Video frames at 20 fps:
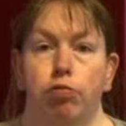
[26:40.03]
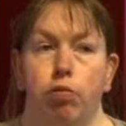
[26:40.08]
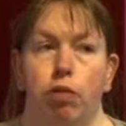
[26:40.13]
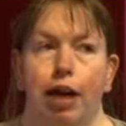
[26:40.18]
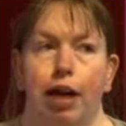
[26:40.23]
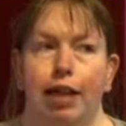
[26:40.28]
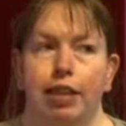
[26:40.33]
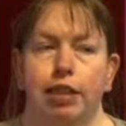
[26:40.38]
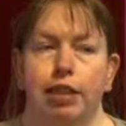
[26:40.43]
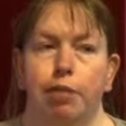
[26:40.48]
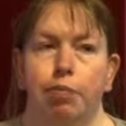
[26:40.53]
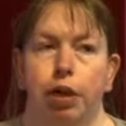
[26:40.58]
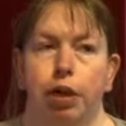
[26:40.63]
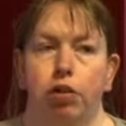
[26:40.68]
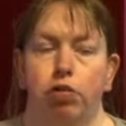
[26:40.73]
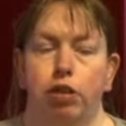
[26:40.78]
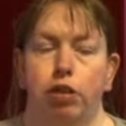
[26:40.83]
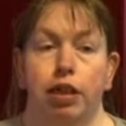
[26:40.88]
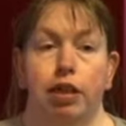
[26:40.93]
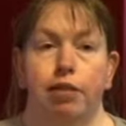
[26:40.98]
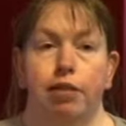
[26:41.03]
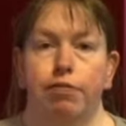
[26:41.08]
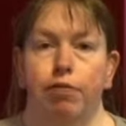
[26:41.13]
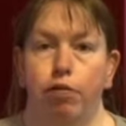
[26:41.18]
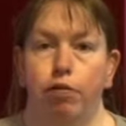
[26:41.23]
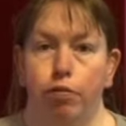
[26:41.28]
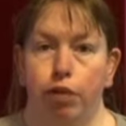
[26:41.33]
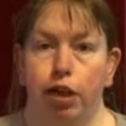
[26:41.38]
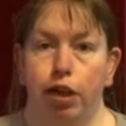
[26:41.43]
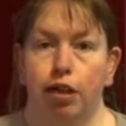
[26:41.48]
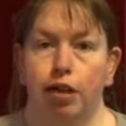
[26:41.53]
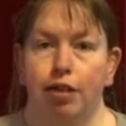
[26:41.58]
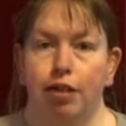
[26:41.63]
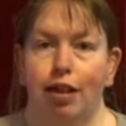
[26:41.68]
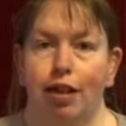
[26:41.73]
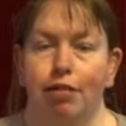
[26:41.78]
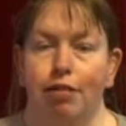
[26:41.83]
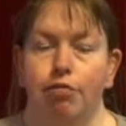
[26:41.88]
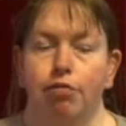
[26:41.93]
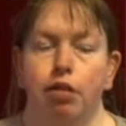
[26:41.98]
antibiotics for a week
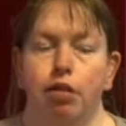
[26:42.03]
now.